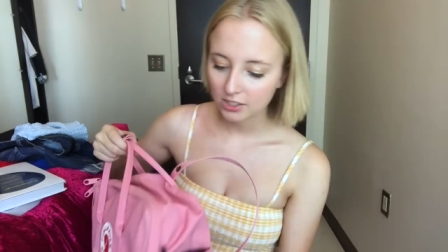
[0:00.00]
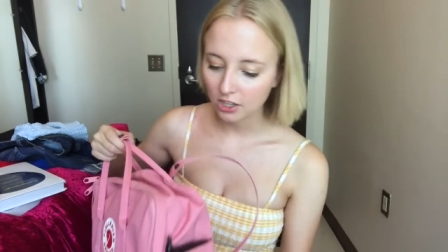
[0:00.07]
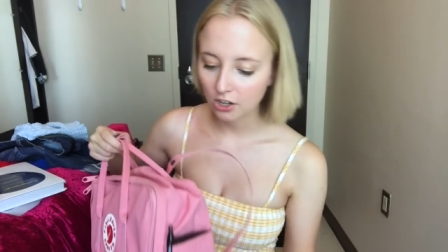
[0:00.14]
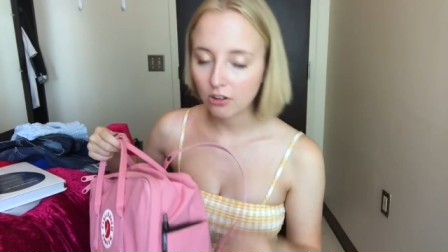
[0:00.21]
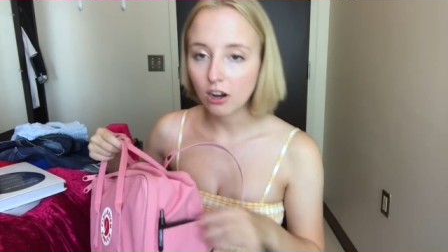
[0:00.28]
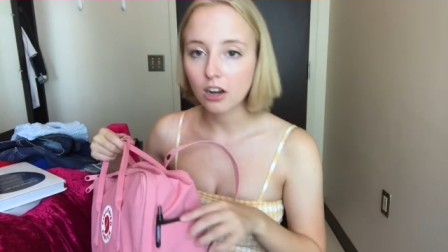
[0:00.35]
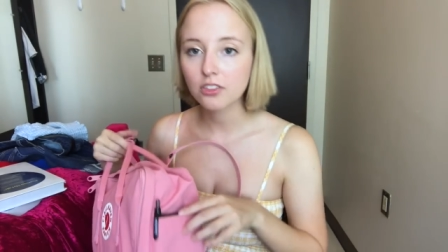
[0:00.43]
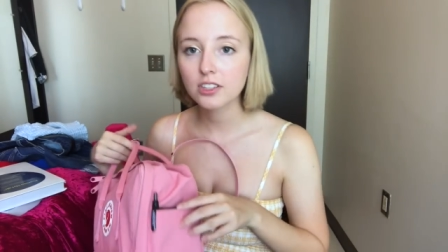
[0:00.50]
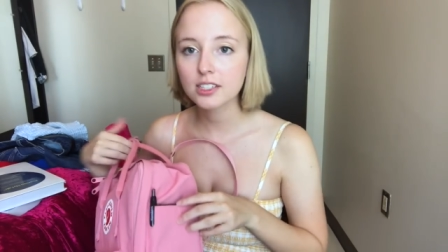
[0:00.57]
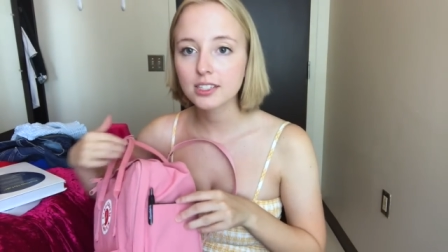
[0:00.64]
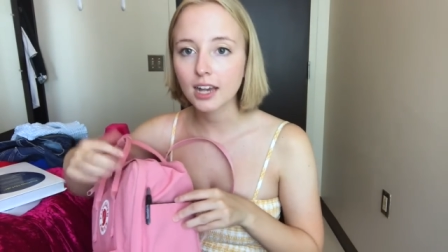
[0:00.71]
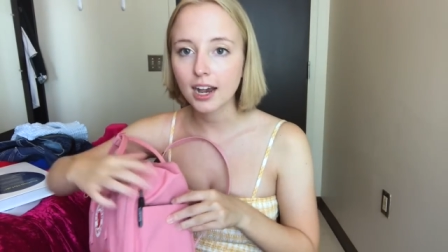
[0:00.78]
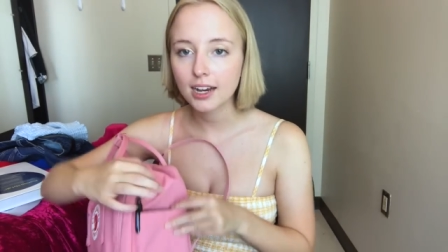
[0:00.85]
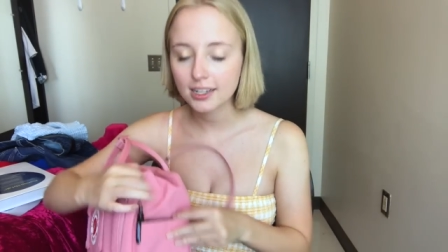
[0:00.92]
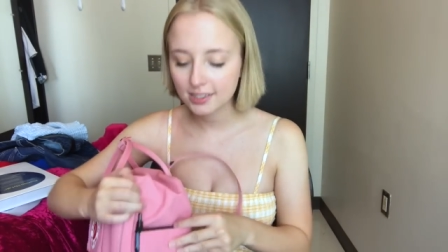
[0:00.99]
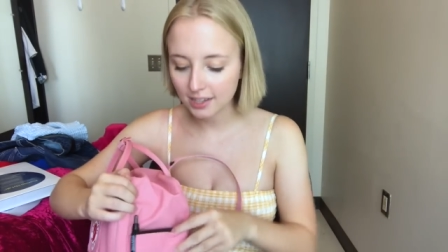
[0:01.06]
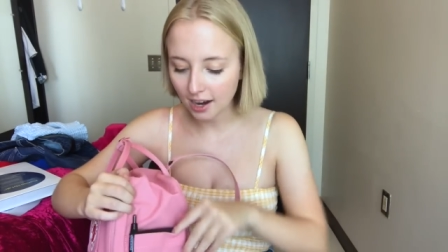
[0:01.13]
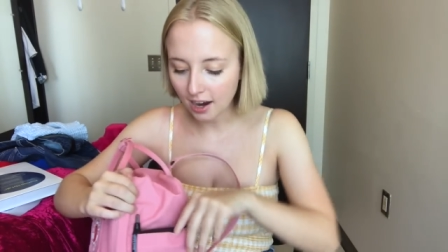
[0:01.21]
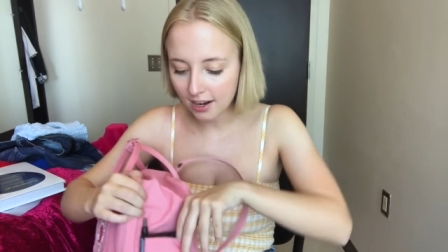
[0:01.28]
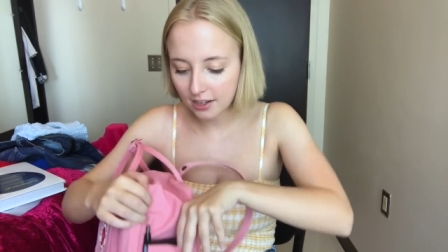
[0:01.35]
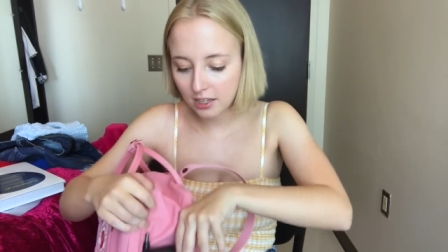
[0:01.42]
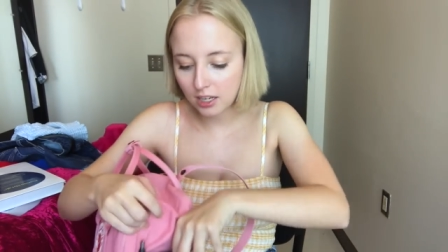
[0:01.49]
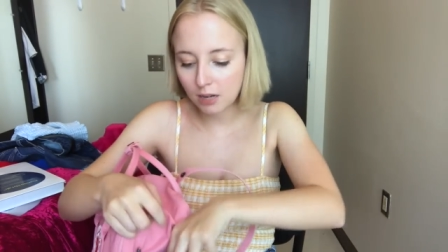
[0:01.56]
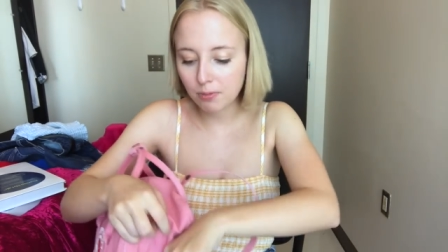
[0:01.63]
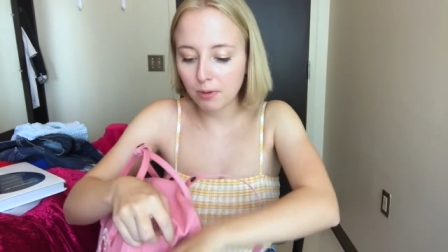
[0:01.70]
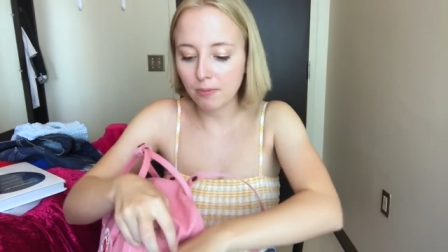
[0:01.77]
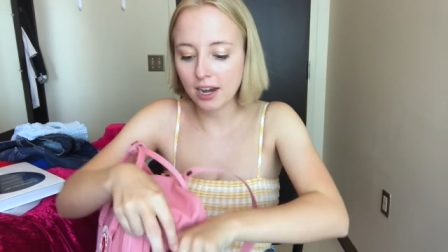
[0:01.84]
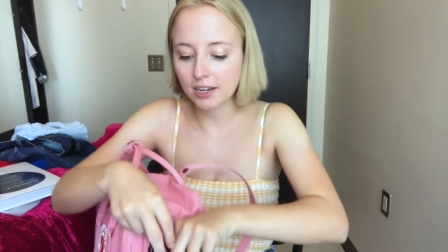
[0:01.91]
So on the sides I
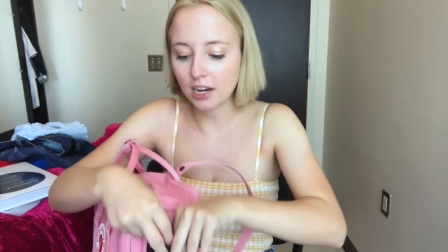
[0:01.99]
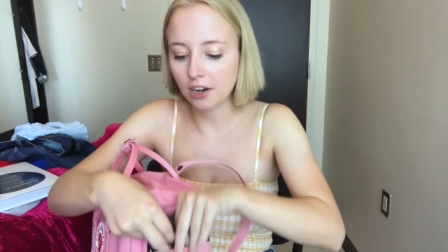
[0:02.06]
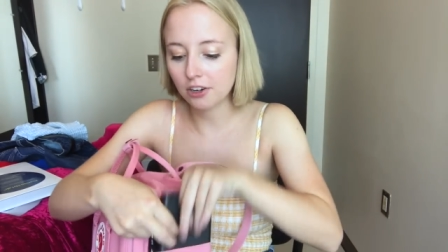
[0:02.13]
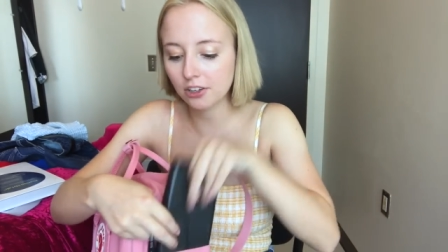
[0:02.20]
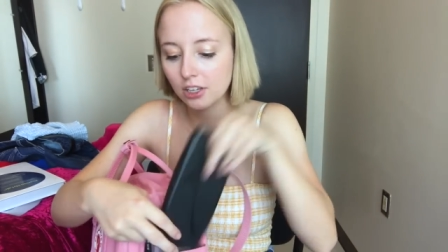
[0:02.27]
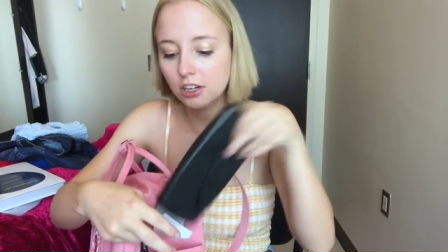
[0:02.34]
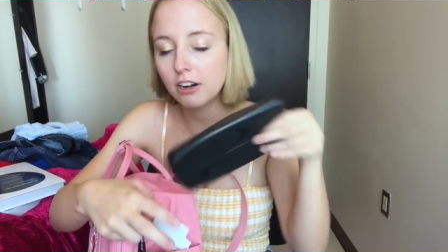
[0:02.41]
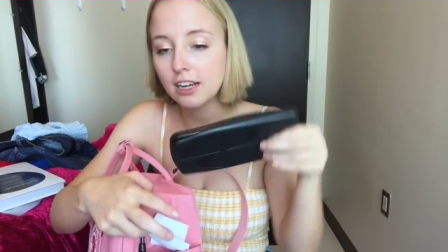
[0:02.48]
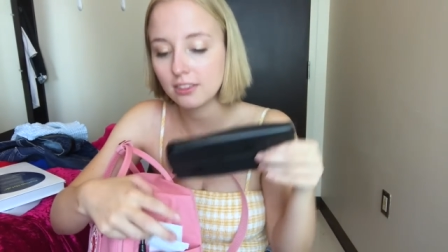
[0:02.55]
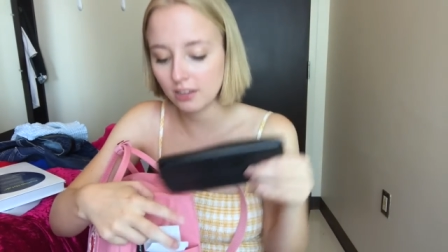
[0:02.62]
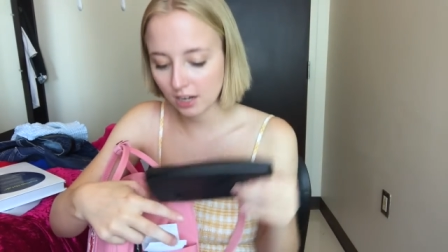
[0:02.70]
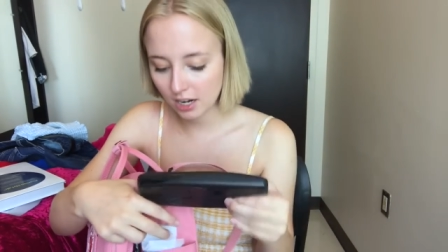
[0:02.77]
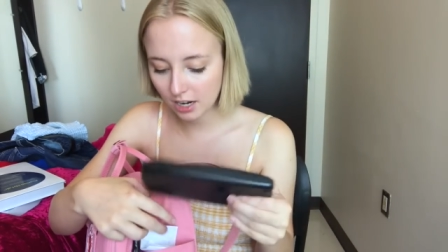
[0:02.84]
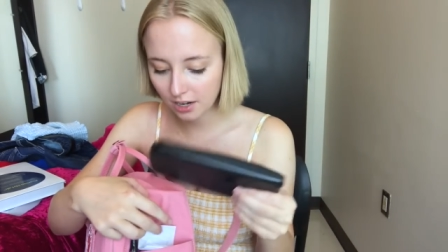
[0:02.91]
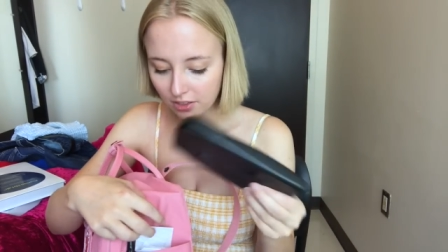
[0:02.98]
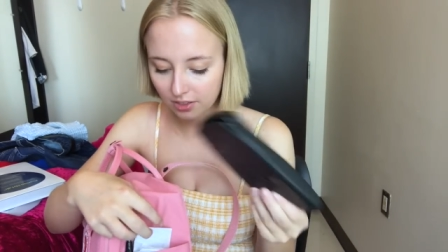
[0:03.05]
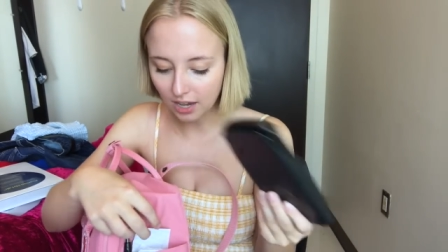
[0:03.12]
keep my calculator right there.